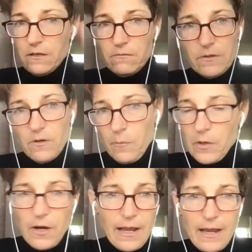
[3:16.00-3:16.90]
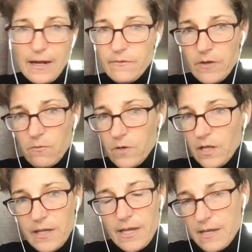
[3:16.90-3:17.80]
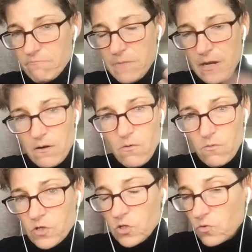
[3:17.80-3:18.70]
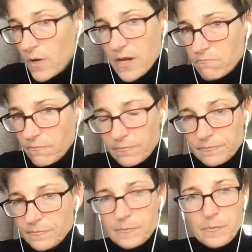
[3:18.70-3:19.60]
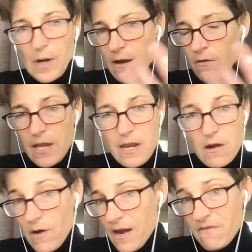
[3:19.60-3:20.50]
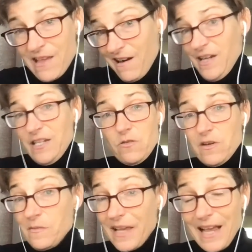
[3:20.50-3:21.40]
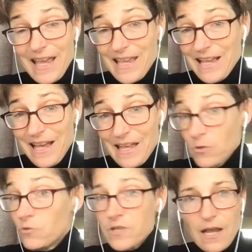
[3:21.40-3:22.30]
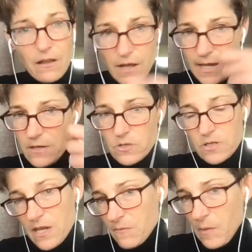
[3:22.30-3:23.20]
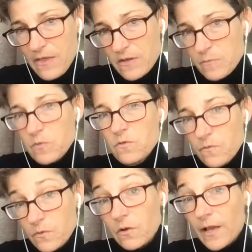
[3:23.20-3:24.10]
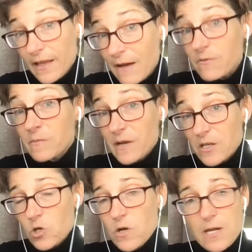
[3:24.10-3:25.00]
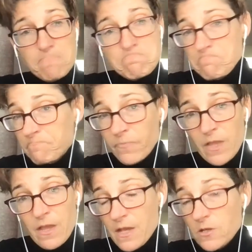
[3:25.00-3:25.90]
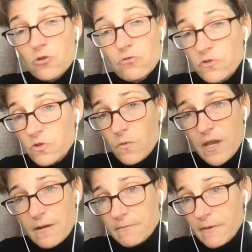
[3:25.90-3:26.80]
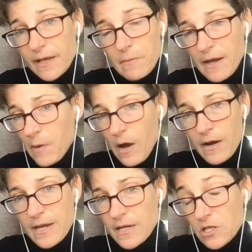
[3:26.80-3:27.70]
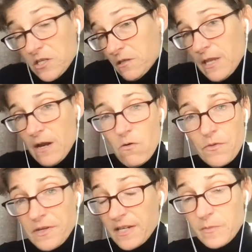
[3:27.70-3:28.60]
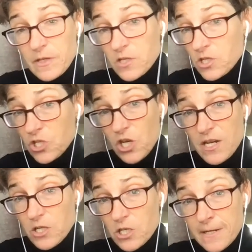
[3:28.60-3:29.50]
you'll put a kind of a really, sweet brownie or anything, ice cream. Like Nutella, I used to eat by the spoonful. Like that was my treat. And it's too sweet. Like my body just, the taste buds just changed.